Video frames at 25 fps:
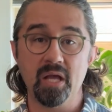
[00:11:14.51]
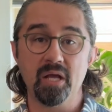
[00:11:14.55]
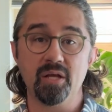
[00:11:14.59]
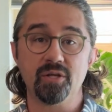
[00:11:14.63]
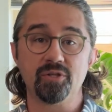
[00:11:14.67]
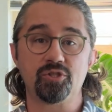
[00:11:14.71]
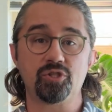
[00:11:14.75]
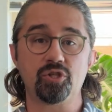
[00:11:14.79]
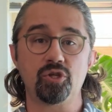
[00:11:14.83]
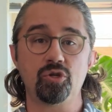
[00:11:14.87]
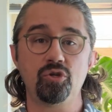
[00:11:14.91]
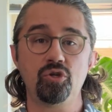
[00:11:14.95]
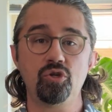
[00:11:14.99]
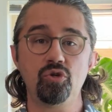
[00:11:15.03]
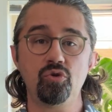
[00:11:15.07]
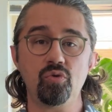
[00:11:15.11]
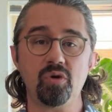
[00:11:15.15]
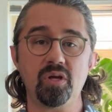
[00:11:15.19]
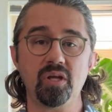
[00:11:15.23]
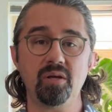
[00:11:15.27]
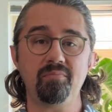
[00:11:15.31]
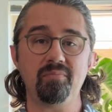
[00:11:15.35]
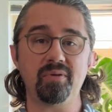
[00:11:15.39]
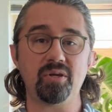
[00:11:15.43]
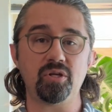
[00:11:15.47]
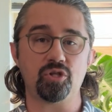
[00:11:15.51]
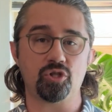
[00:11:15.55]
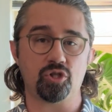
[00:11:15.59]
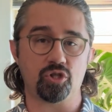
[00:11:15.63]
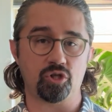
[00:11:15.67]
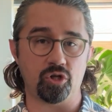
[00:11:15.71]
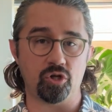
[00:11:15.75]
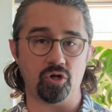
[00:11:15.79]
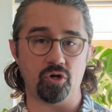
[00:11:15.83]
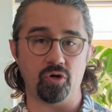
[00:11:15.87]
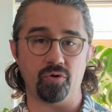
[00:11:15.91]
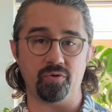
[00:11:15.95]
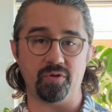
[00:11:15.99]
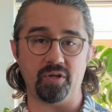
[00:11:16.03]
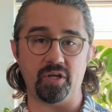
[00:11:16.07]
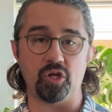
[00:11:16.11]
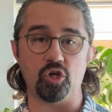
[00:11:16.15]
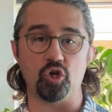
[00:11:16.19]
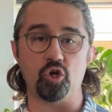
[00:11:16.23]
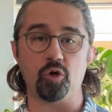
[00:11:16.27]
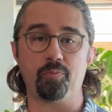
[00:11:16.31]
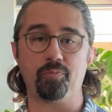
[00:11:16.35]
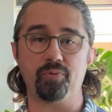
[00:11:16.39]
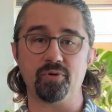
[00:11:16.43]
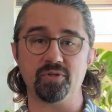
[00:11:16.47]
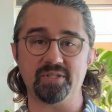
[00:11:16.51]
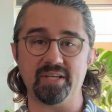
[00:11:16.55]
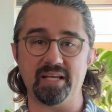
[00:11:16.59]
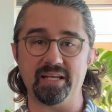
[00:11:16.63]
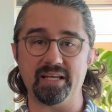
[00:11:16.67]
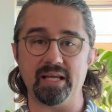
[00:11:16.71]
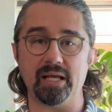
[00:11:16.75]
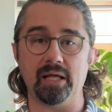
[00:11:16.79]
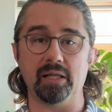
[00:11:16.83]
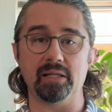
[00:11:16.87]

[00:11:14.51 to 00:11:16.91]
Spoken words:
So you can be sure that you're presenting